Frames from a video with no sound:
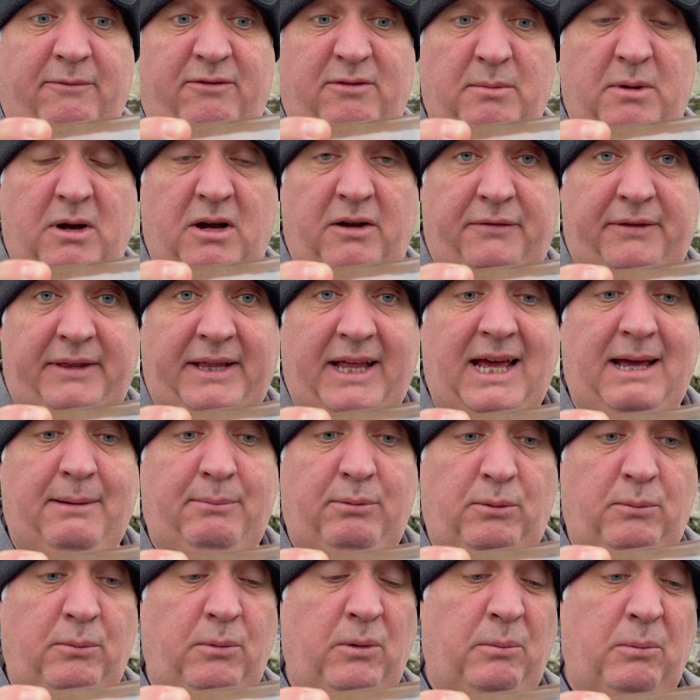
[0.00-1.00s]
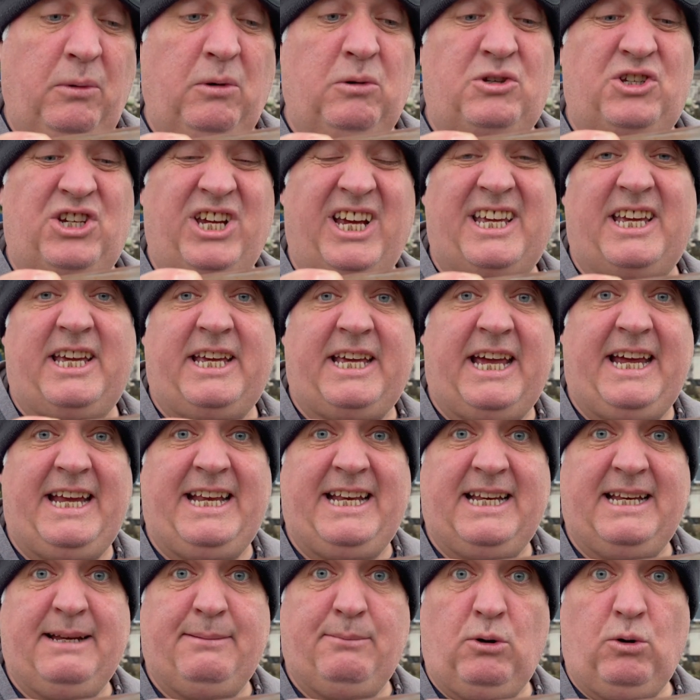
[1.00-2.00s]
from over there, but we'll check again
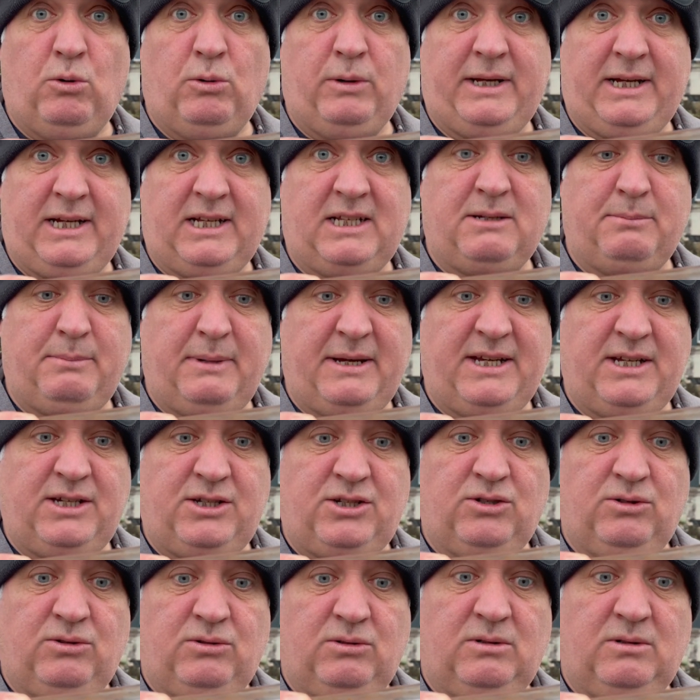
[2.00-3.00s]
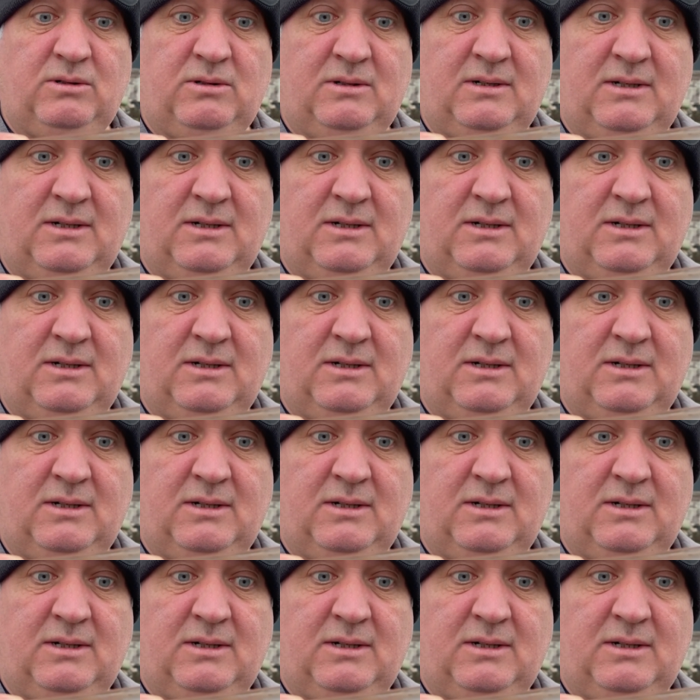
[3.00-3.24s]
in the morning to make sure.